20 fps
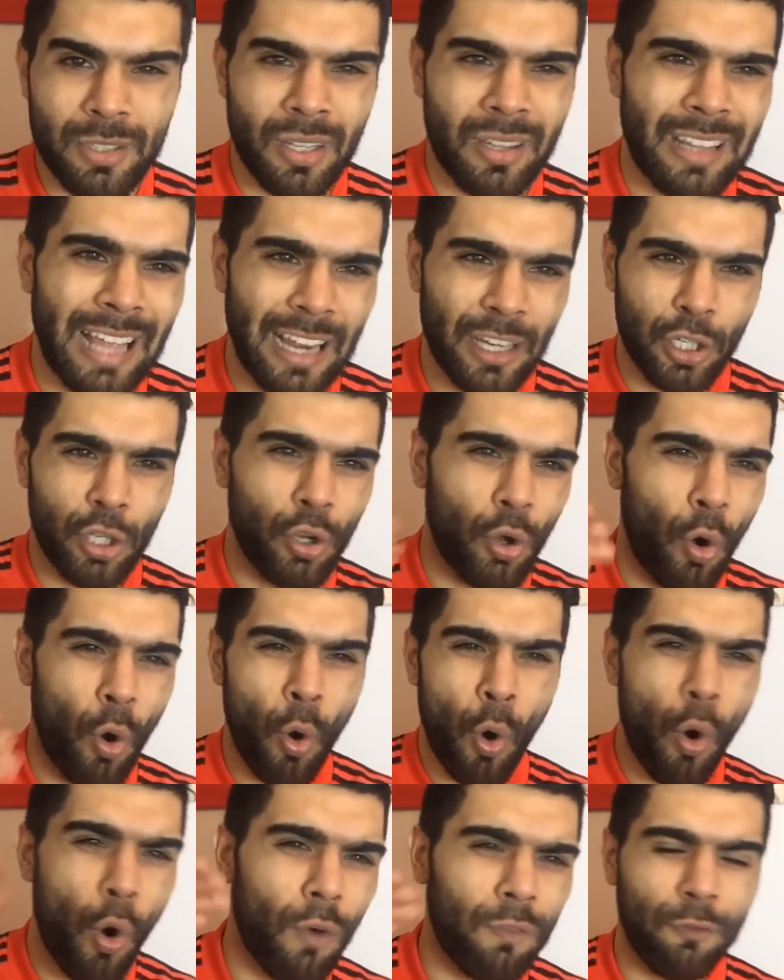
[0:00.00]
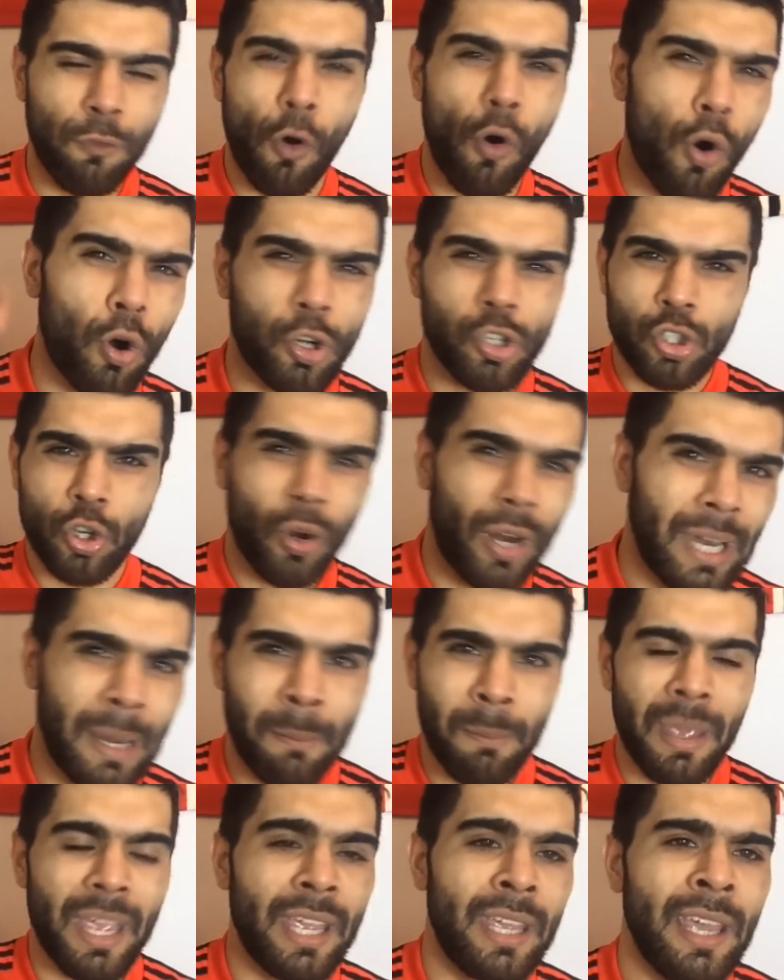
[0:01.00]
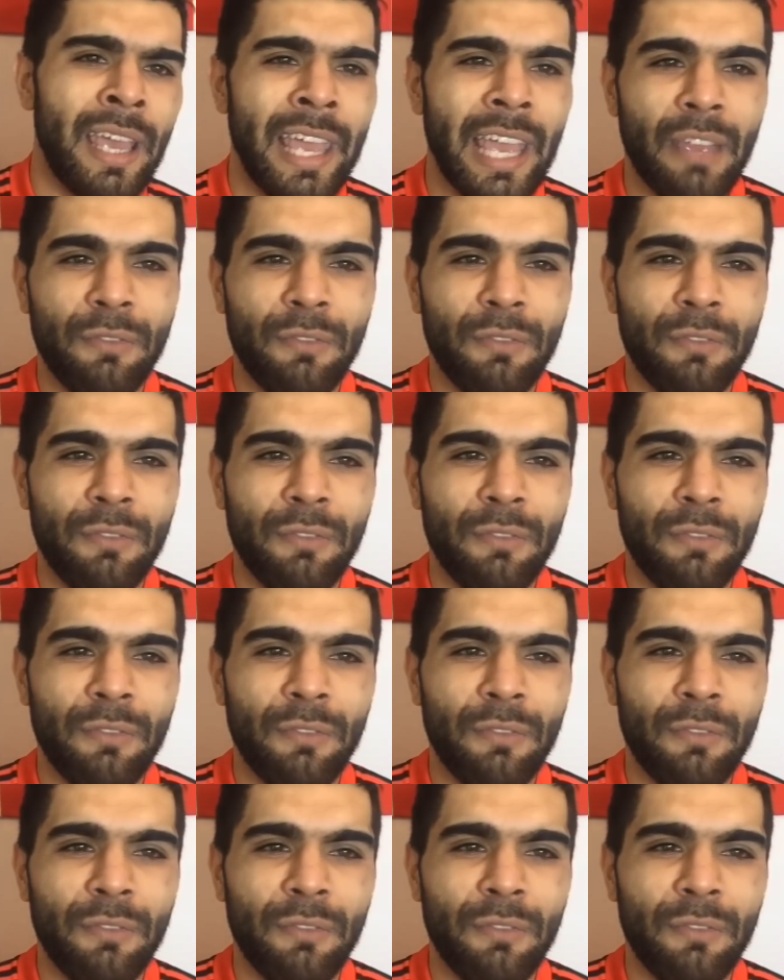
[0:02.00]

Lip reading: So thank you all for joining me.